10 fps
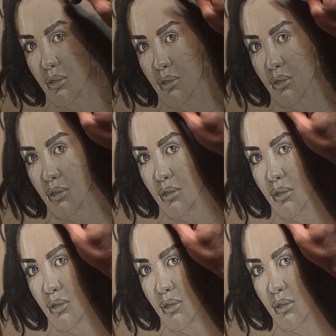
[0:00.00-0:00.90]

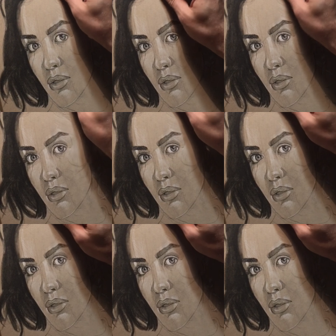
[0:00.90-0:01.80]

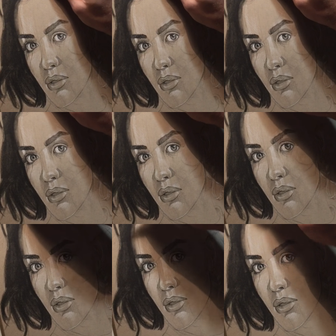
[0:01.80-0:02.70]

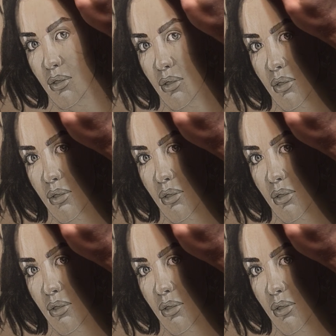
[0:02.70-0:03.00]
(no one is talking)